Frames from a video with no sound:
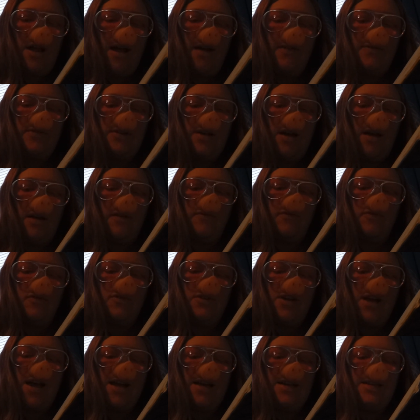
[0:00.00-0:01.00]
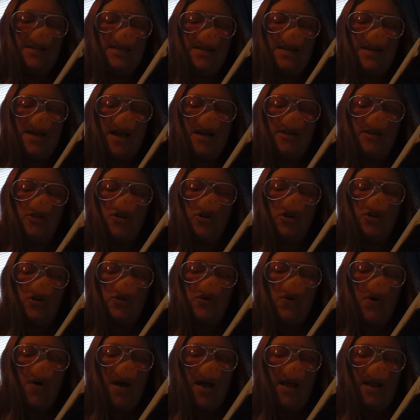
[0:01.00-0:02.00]
laughed Aphrodite at her
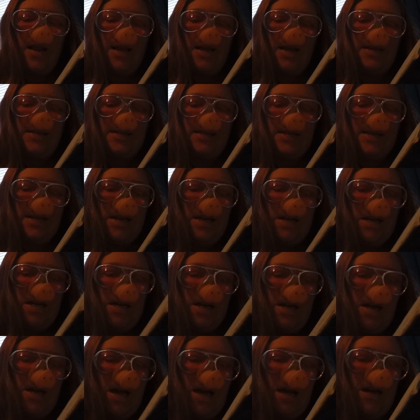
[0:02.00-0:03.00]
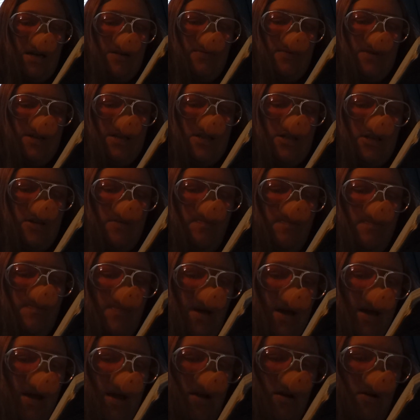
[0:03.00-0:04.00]
toilet, and with
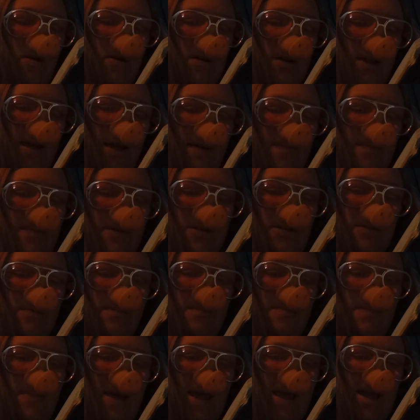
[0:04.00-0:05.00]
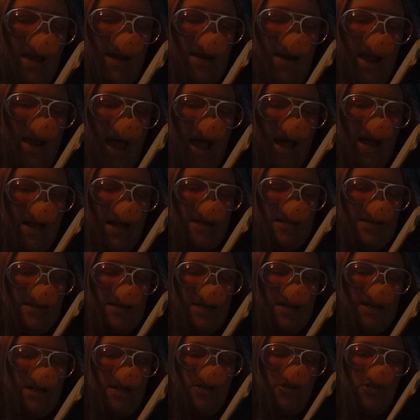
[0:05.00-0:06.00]
bare-limbed
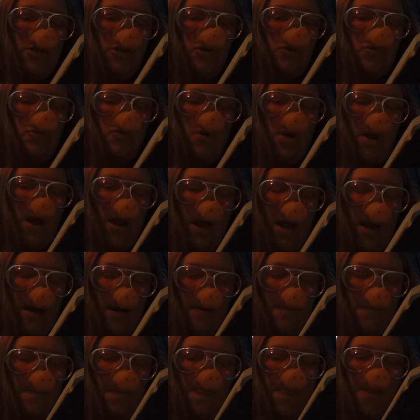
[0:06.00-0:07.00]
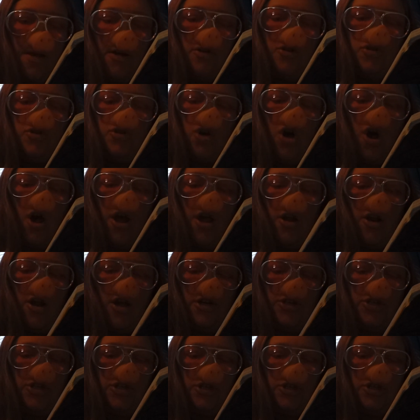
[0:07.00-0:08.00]
Maenads in his train,
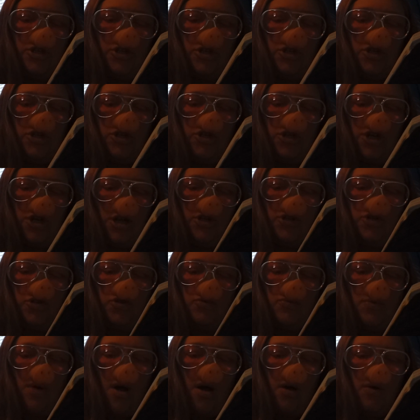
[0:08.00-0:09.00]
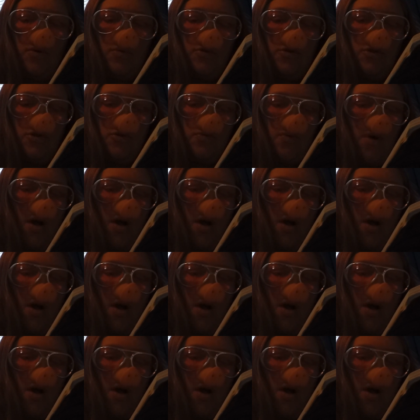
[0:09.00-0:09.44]
Dionysus danced round the